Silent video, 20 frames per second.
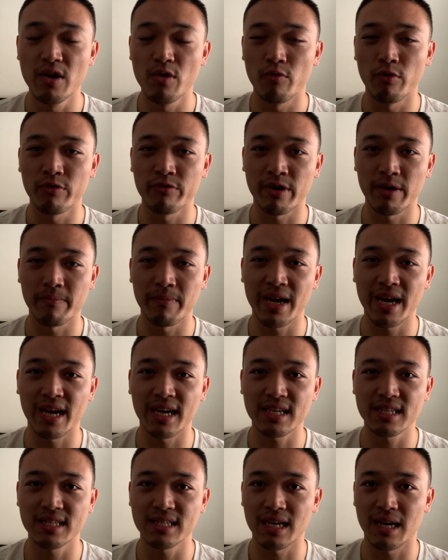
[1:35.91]
1 rep
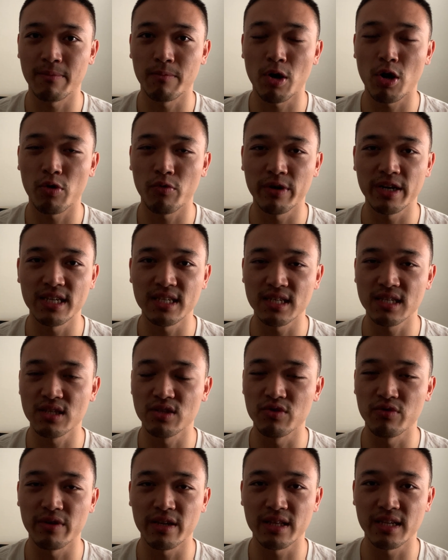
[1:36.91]
max, I'm always
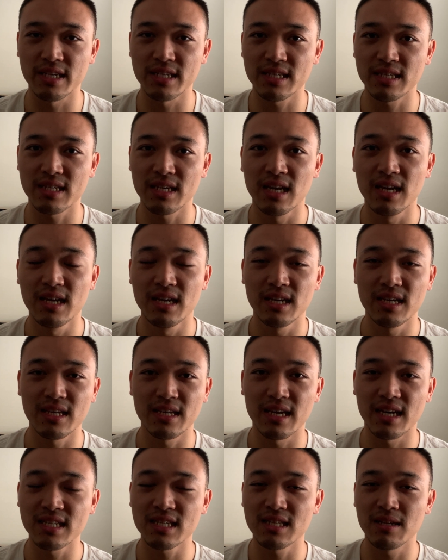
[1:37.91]
doing this
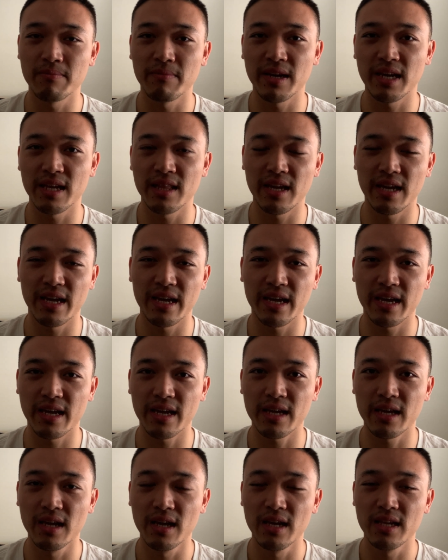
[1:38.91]
guesstimating,